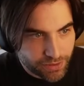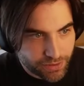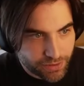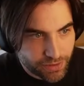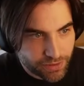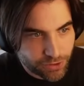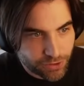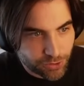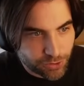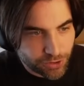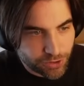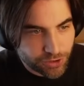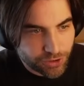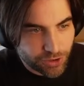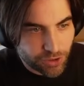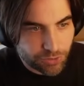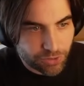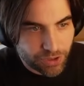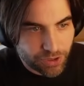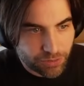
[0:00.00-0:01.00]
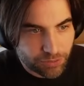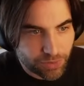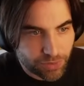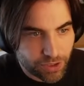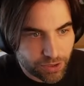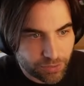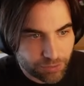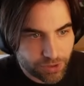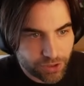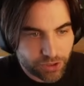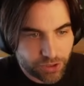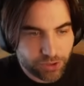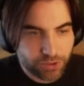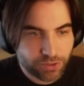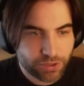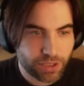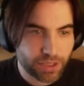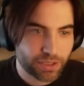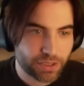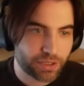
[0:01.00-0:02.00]
solutions already are being
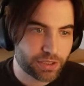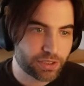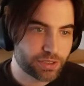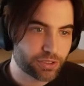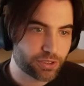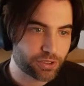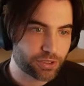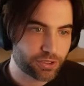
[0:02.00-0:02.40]
used, like Discord,